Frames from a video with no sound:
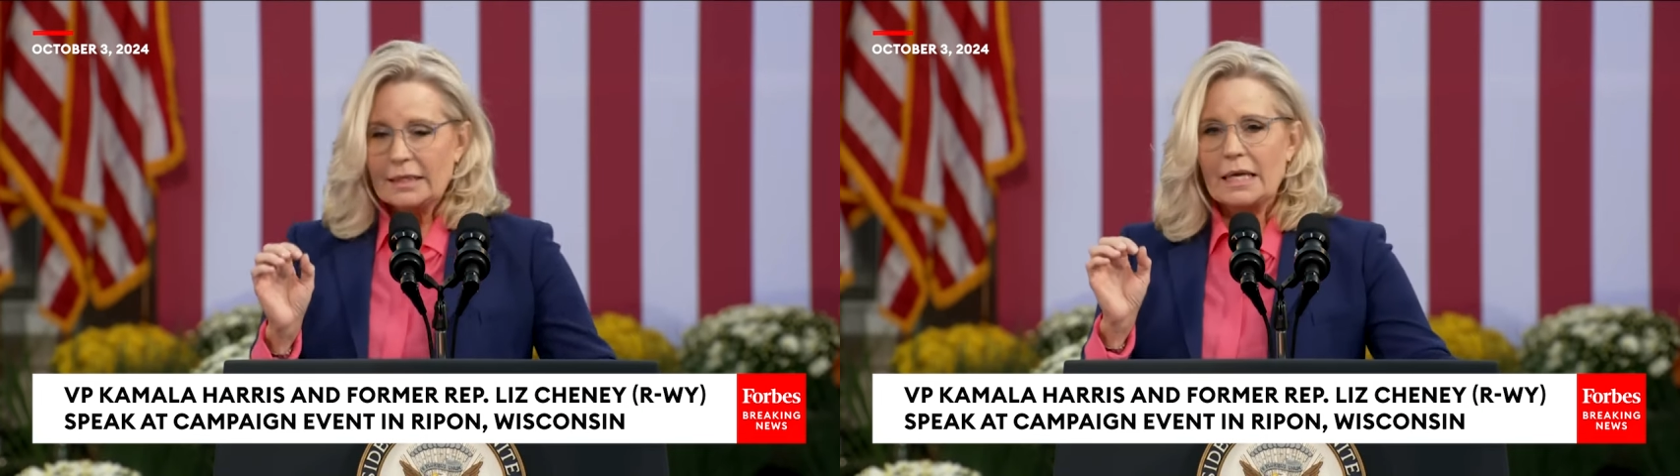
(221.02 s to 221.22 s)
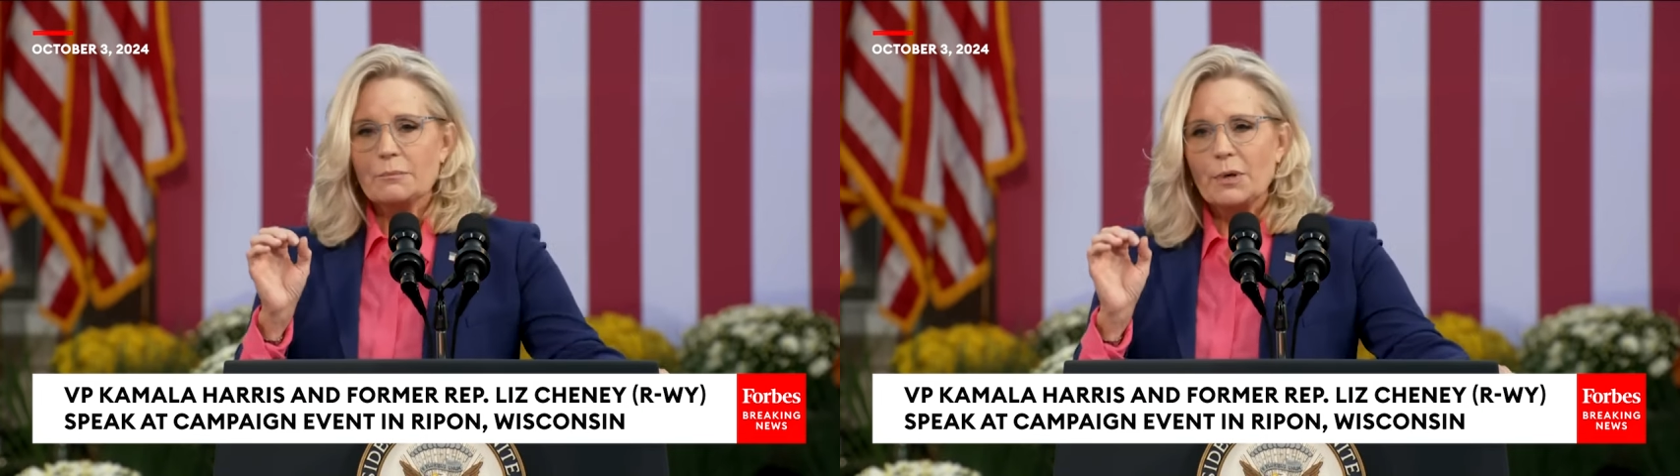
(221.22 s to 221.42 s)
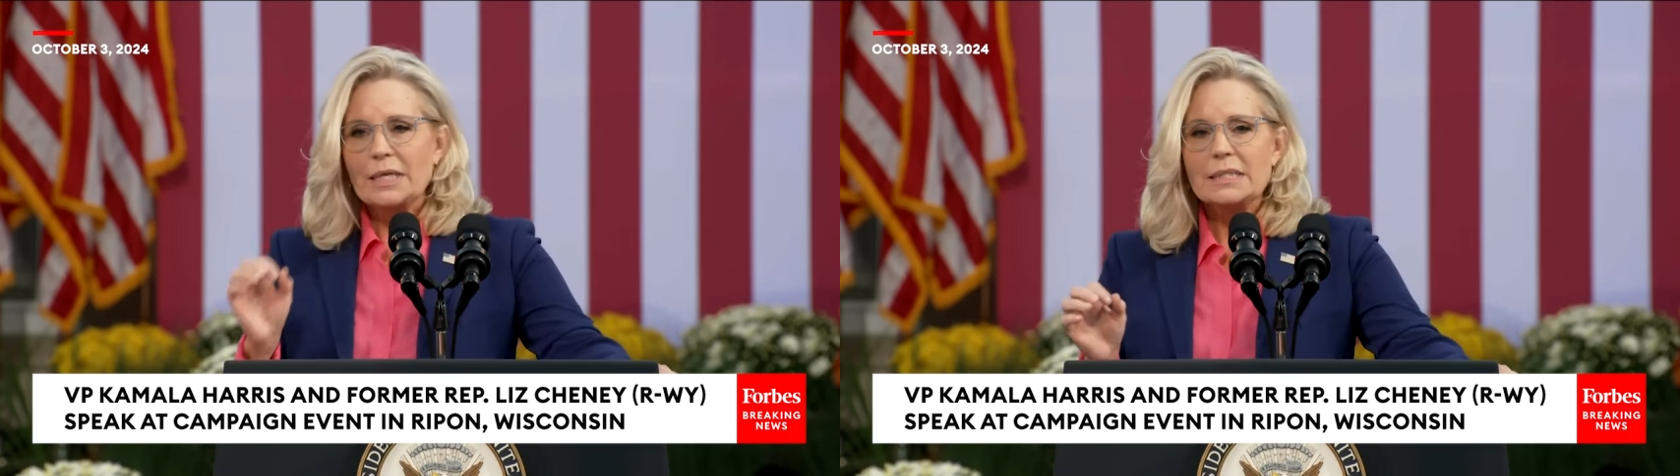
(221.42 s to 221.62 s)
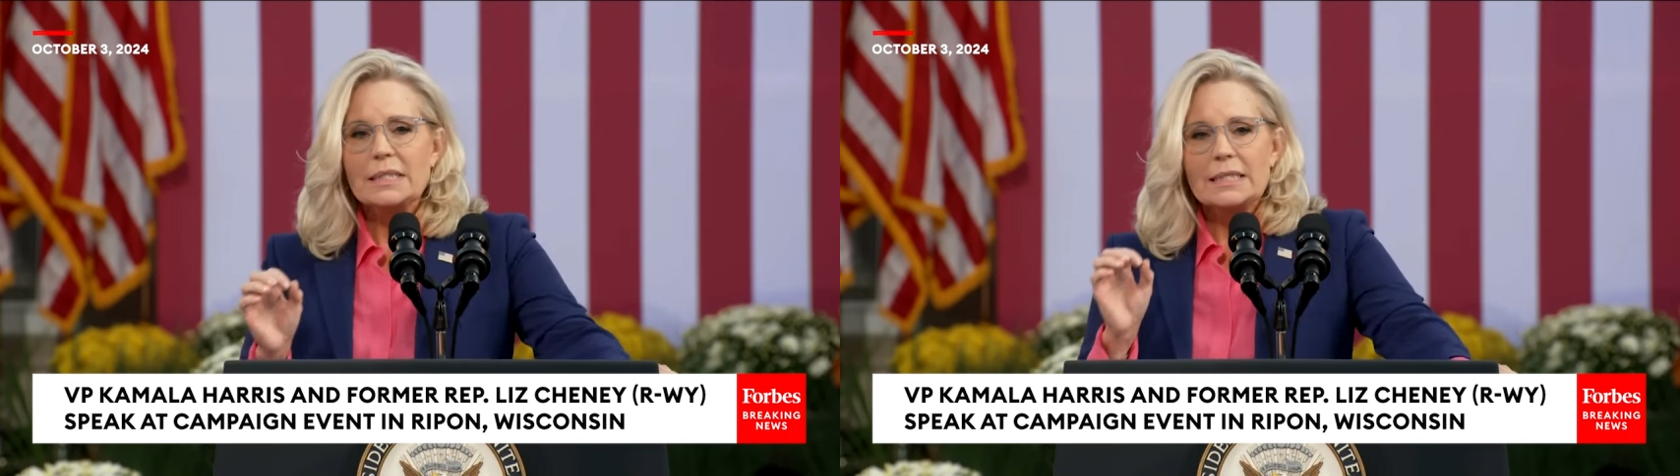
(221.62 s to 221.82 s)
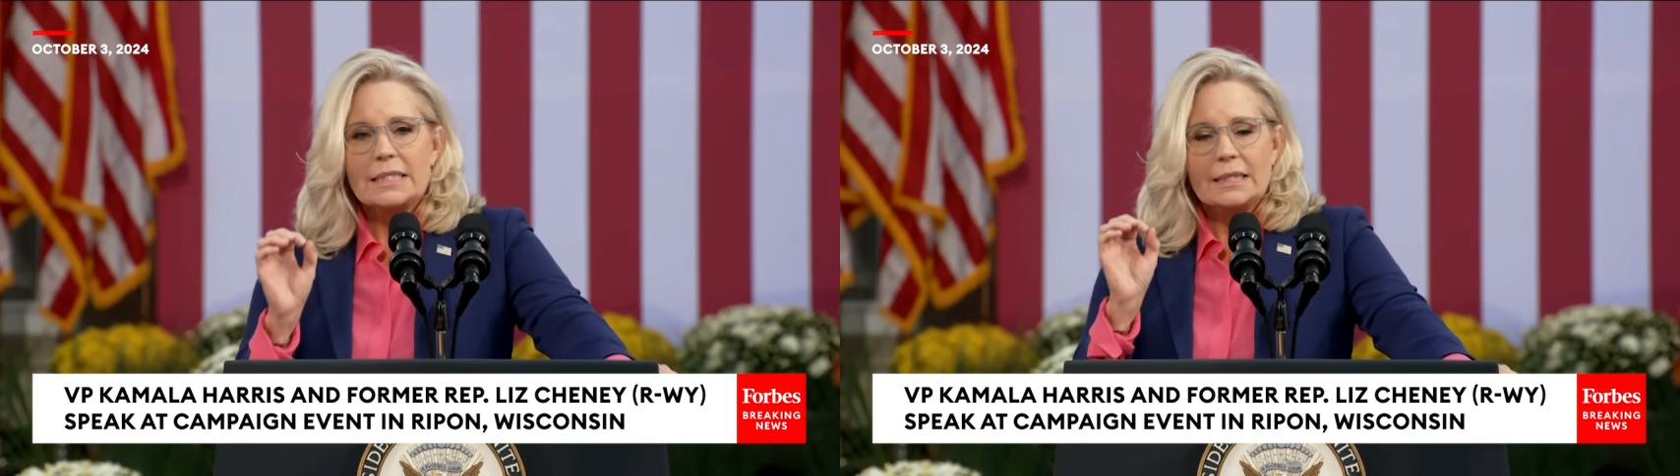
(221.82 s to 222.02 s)
that
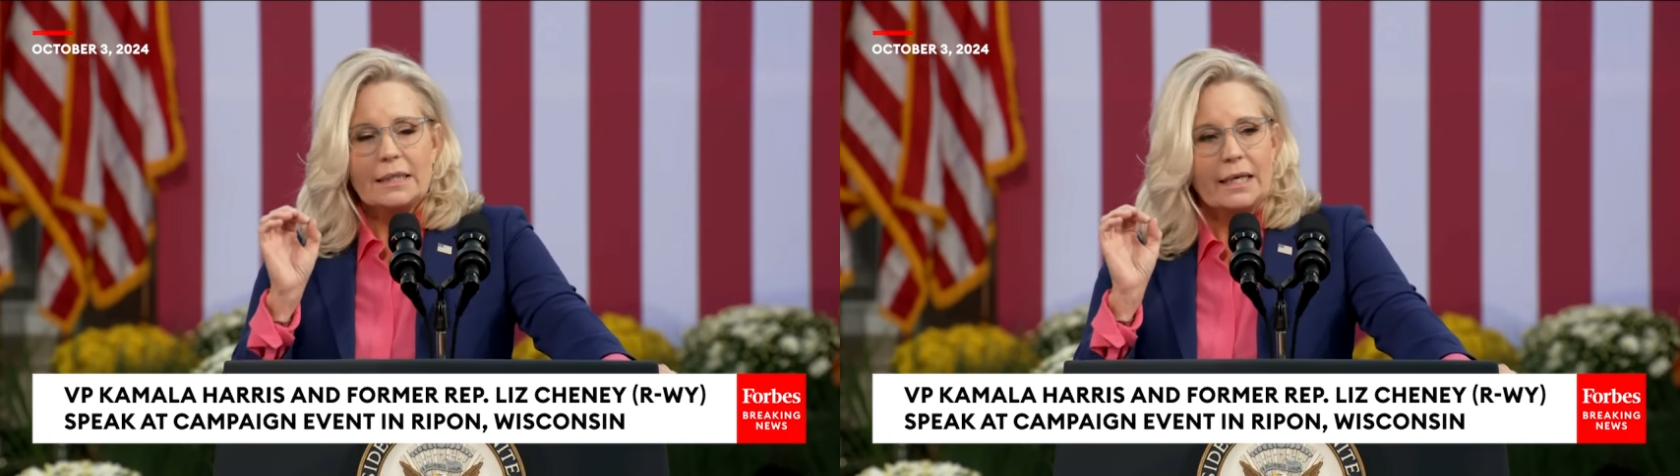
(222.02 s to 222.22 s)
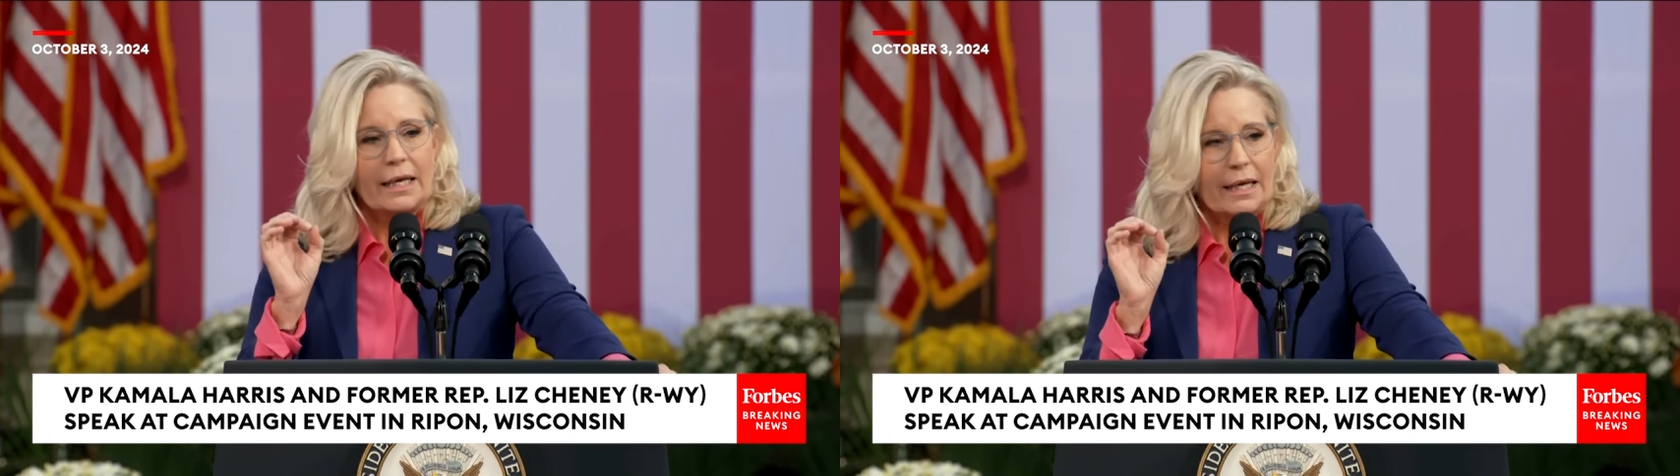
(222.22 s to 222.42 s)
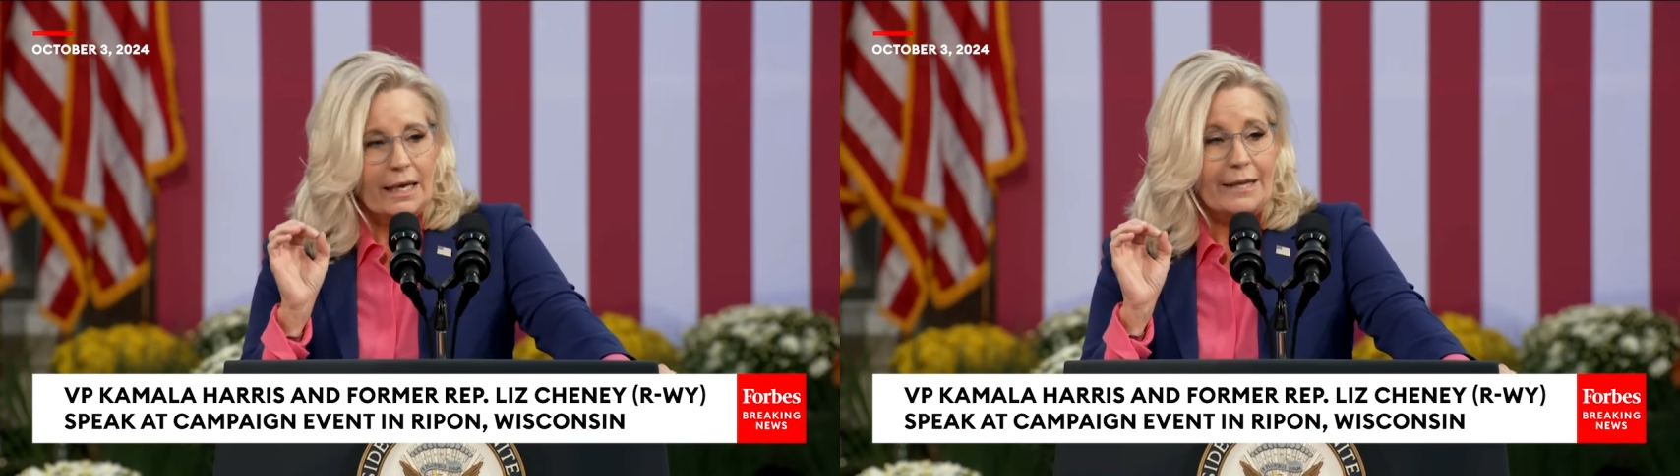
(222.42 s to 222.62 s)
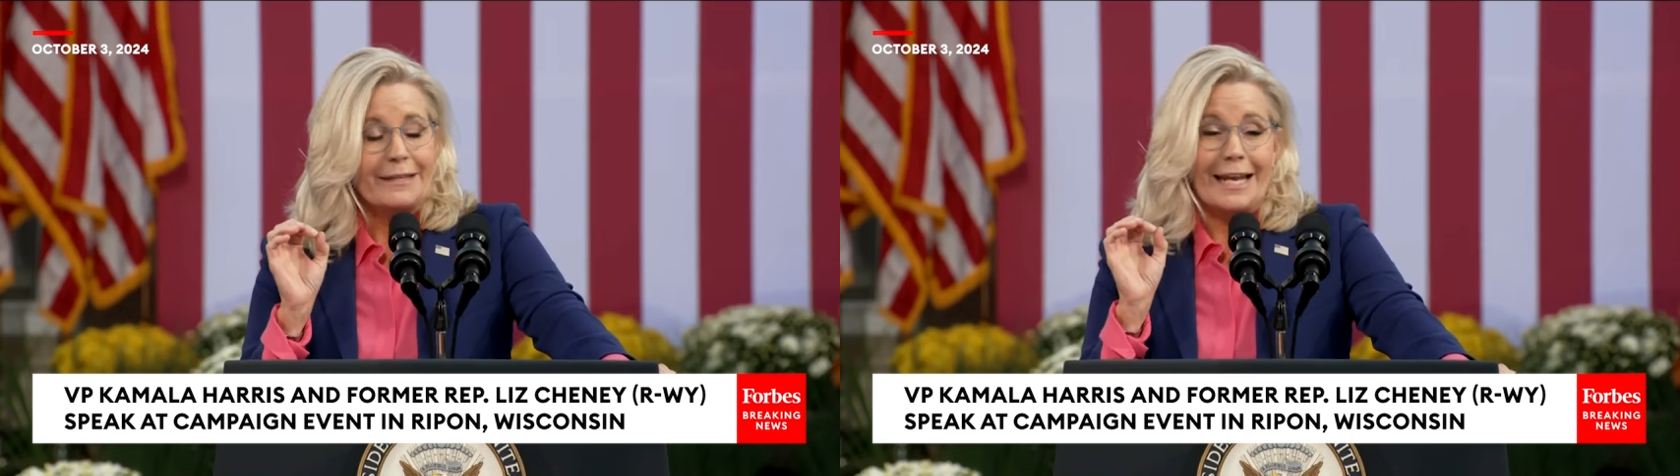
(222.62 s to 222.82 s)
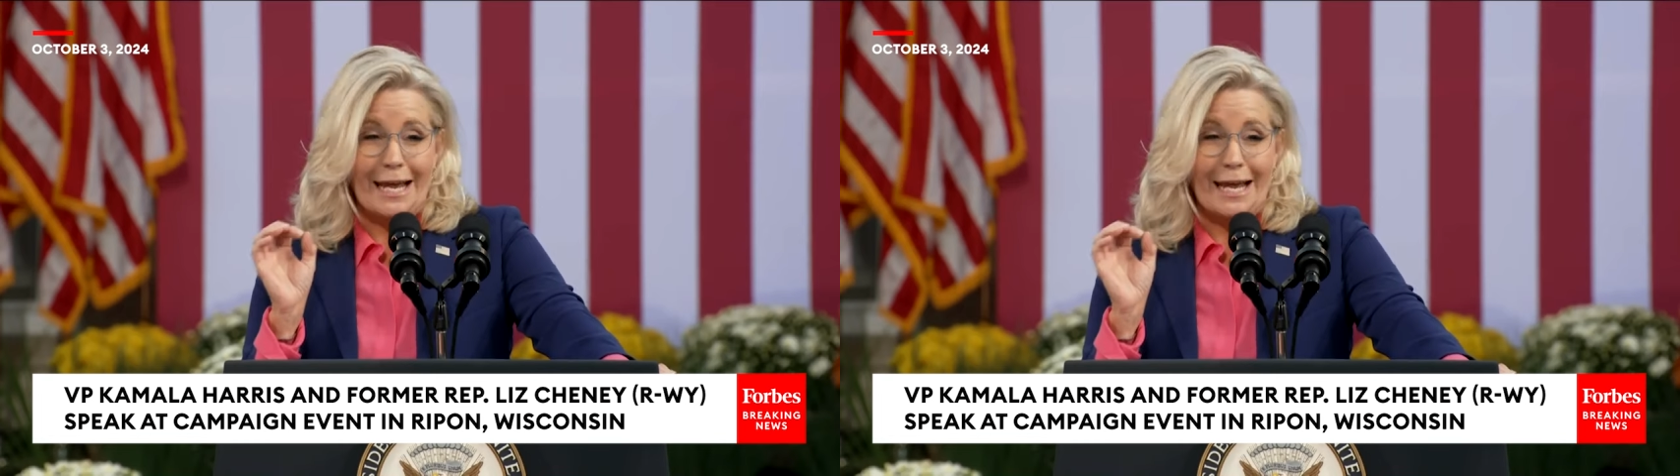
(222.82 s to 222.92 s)
President, that